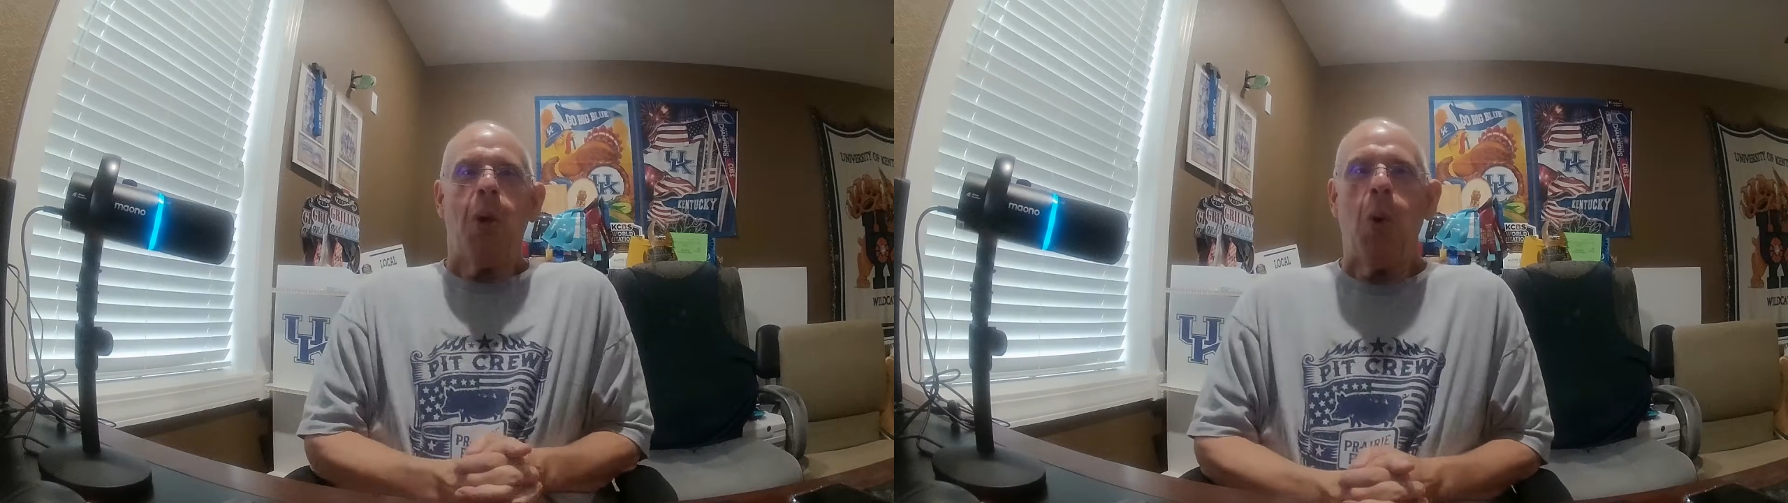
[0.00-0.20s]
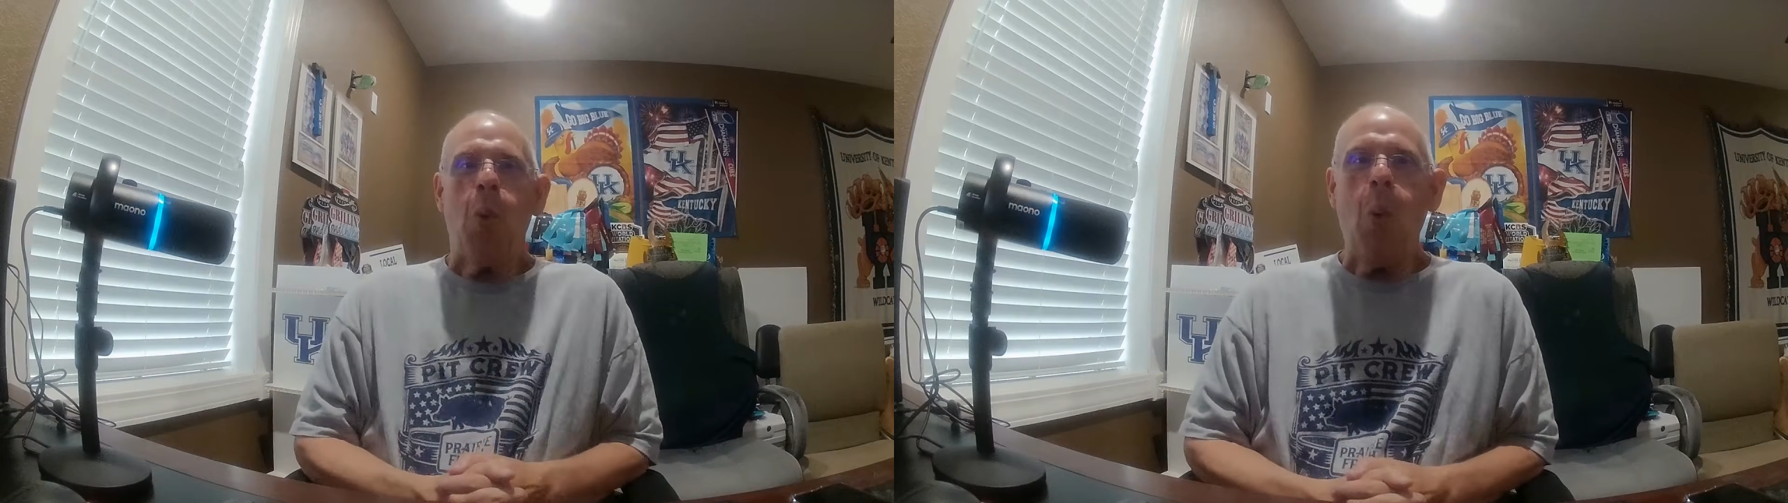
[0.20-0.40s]

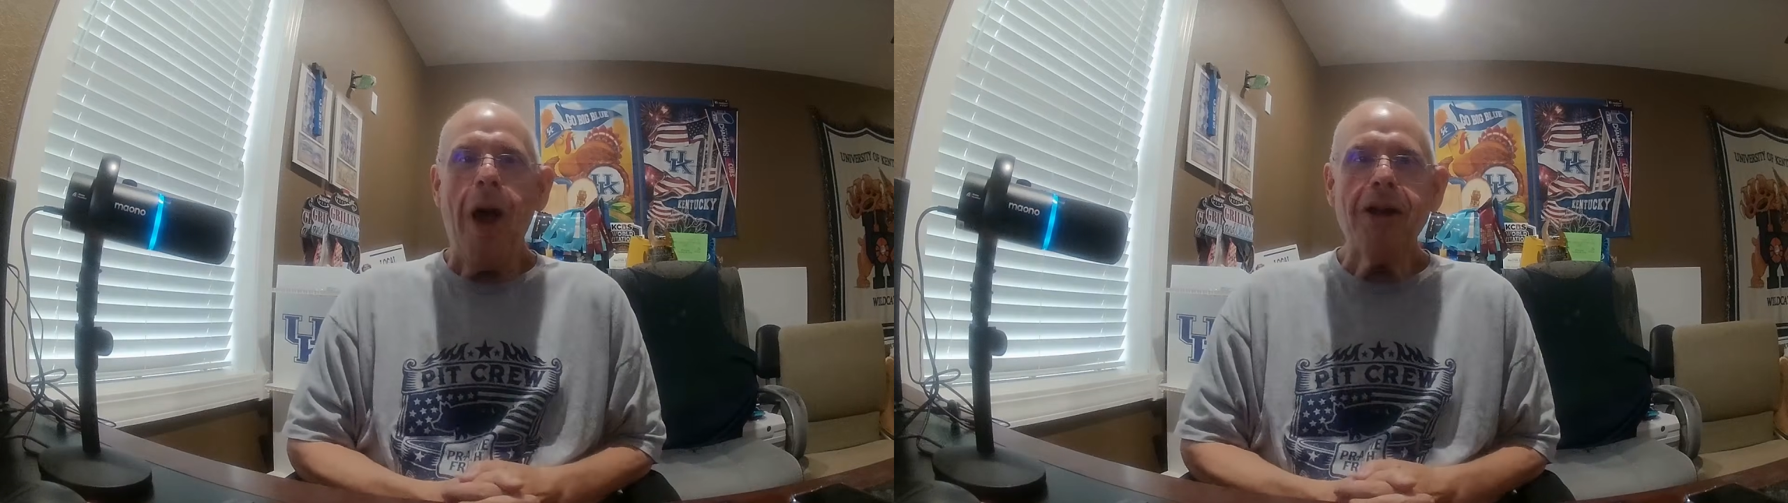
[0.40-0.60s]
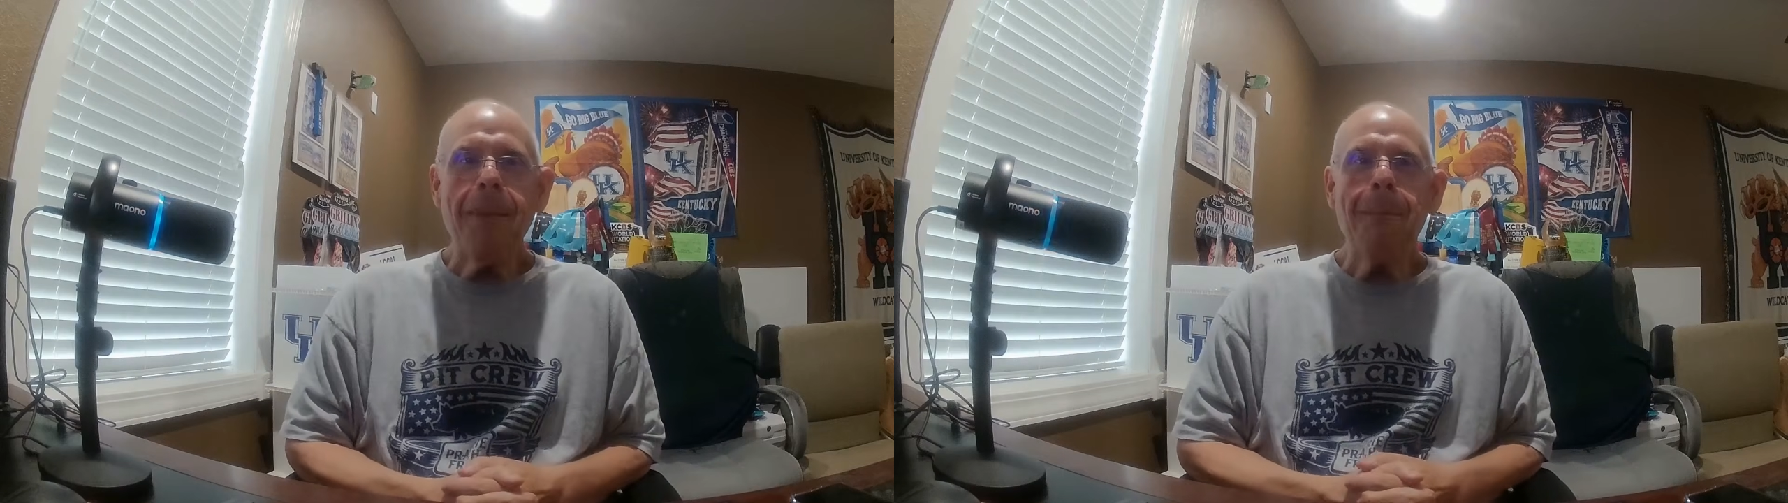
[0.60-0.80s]

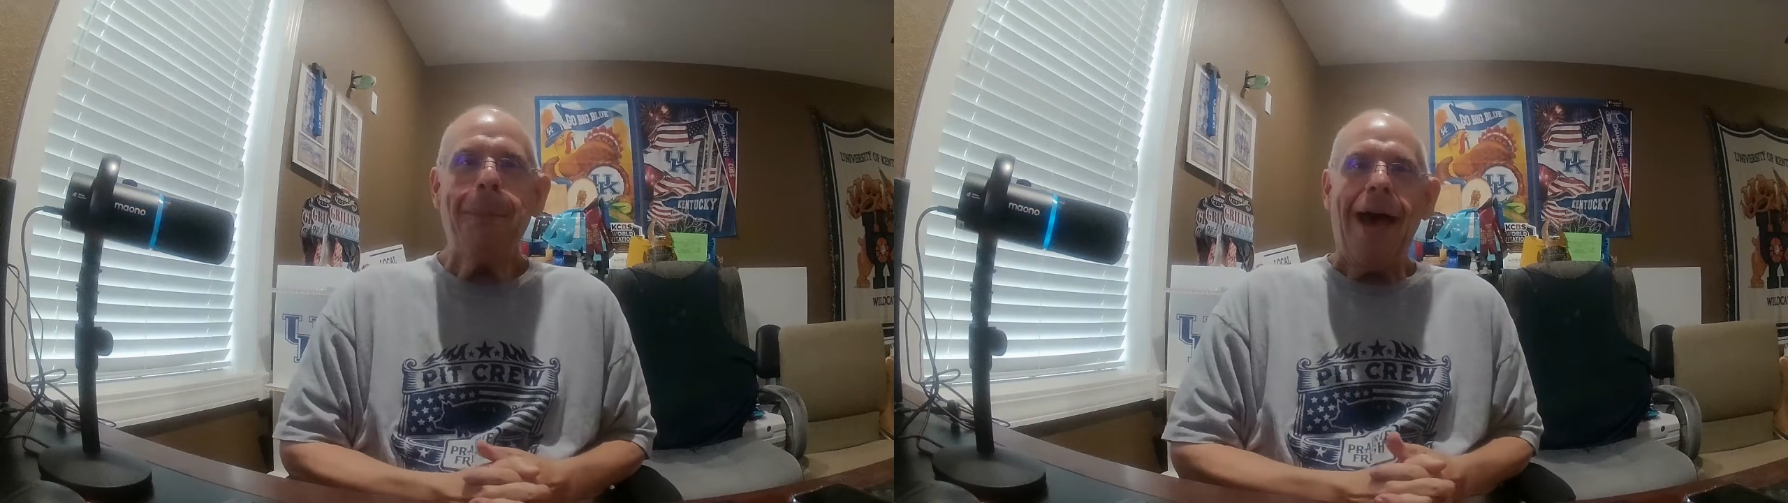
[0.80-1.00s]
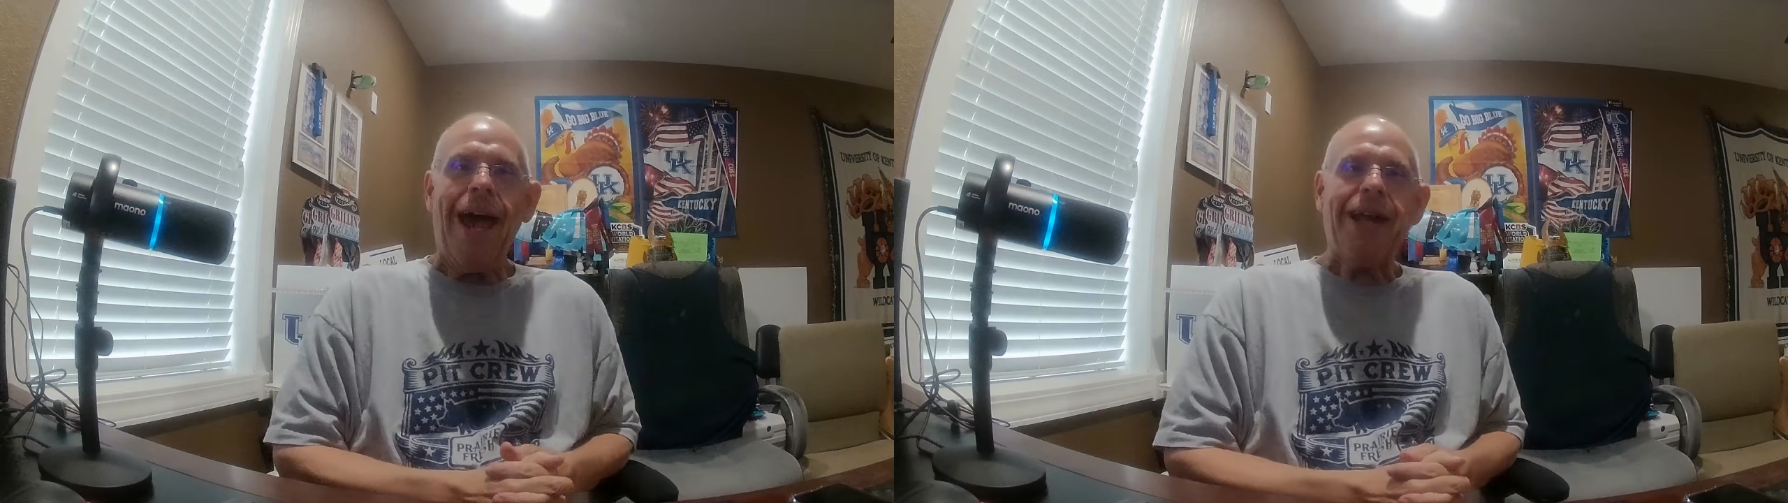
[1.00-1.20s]
Welcome
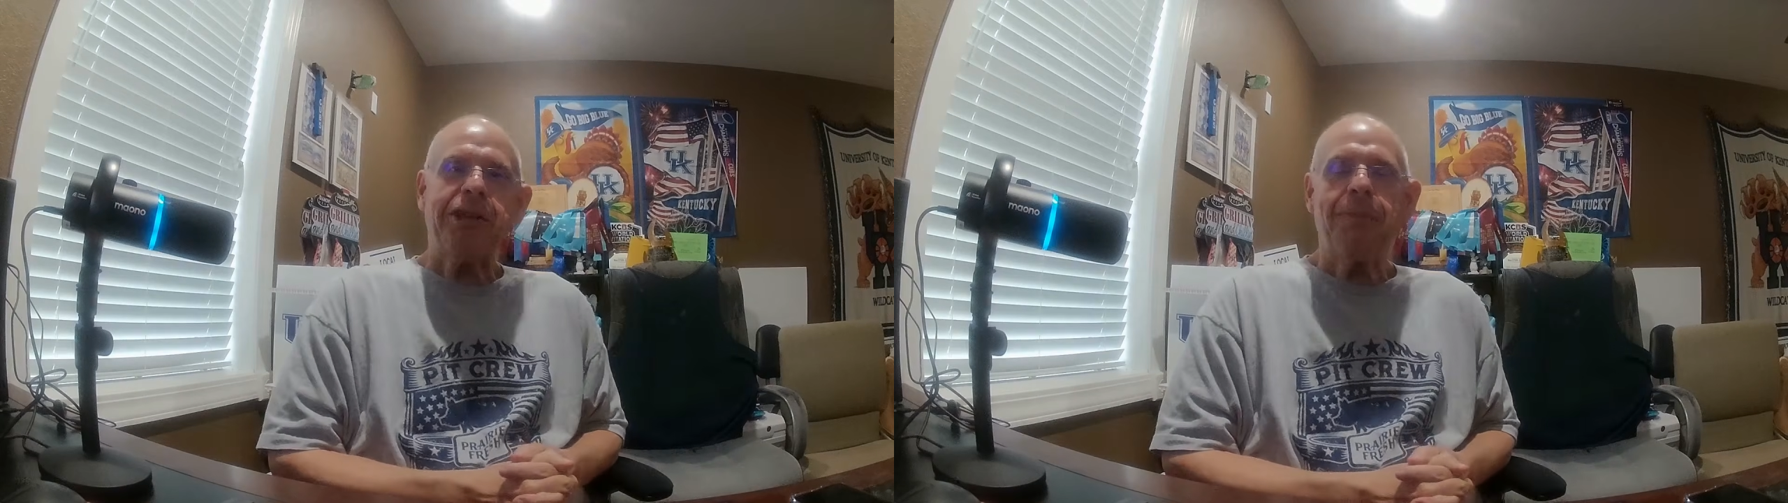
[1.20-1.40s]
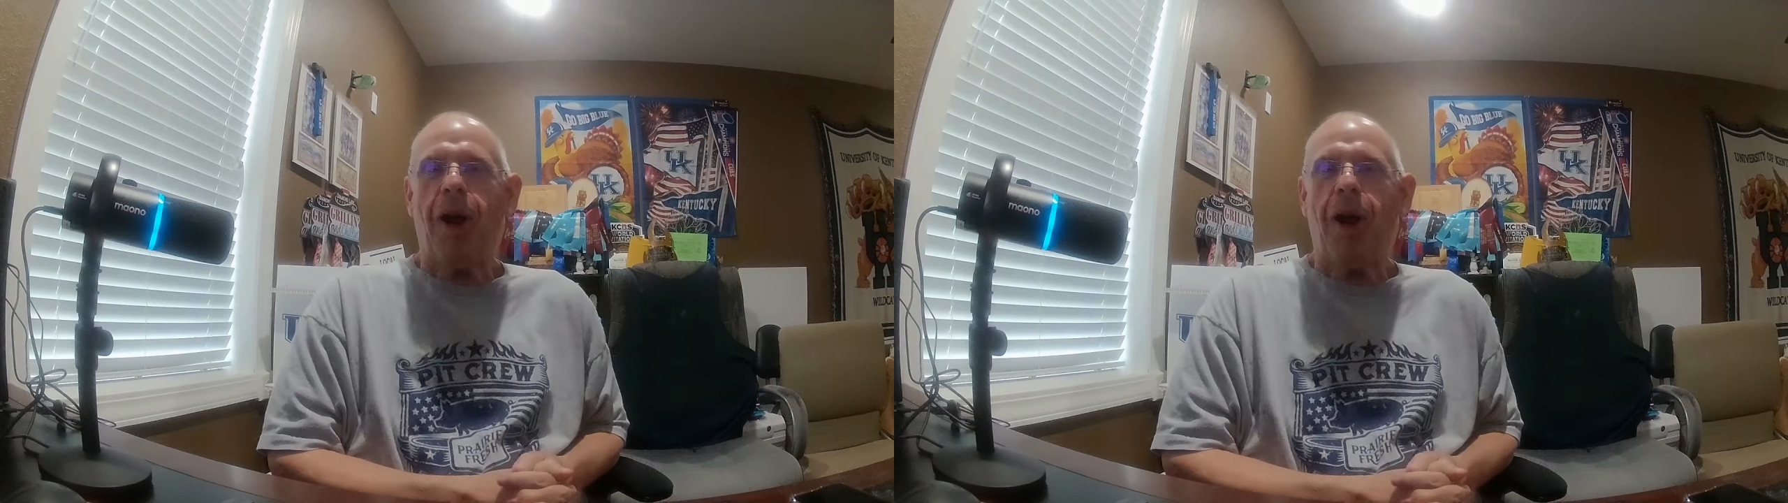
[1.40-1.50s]
back to the